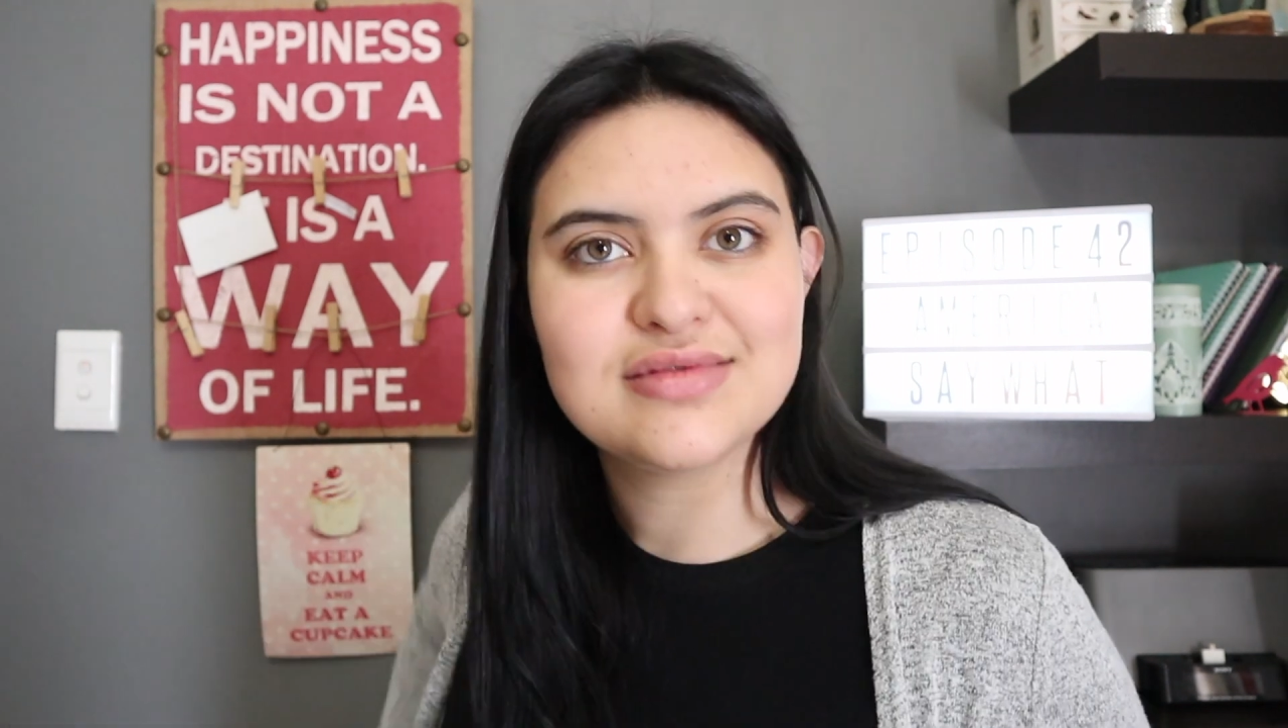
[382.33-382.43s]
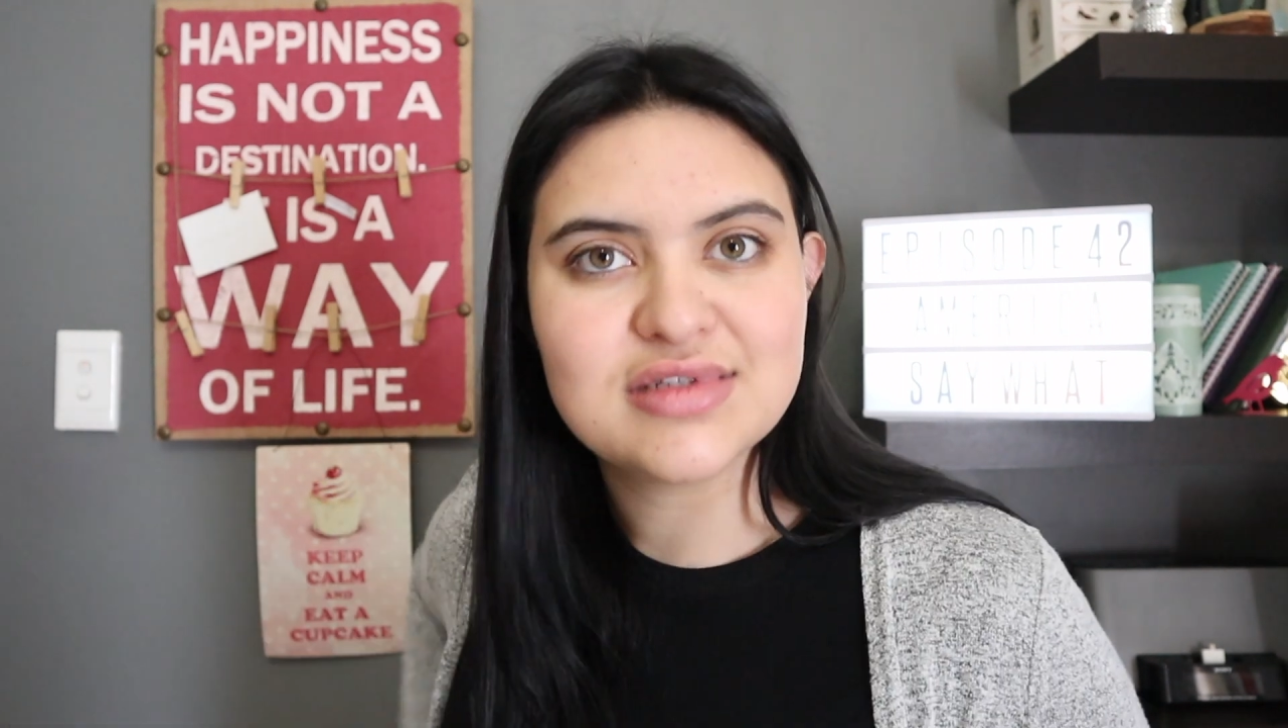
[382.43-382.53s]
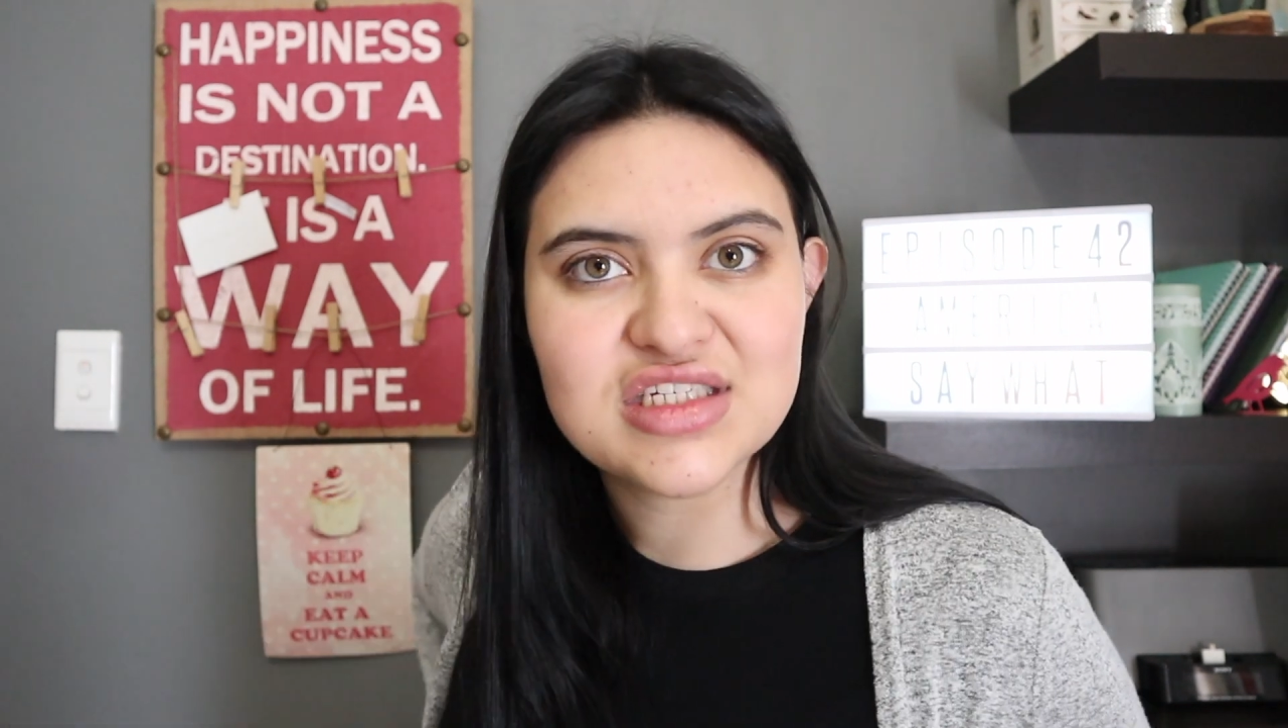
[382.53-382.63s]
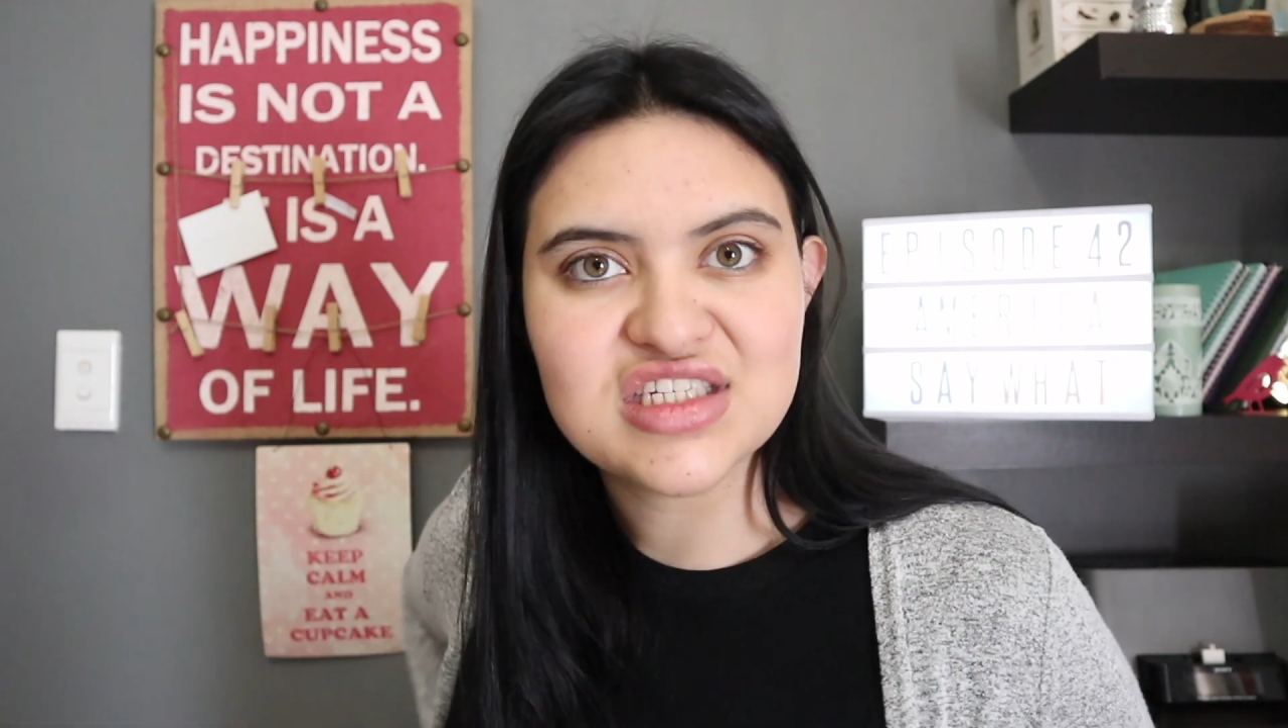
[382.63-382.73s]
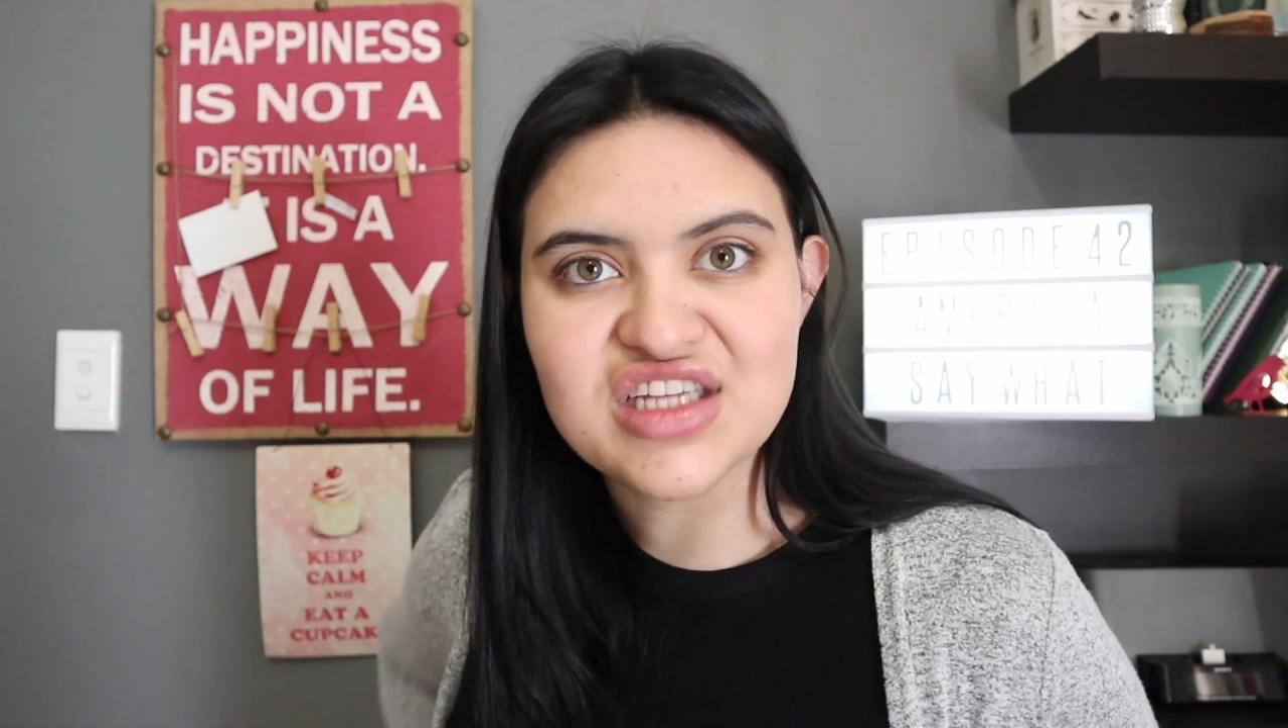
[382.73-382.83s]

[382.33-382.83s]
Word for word: It's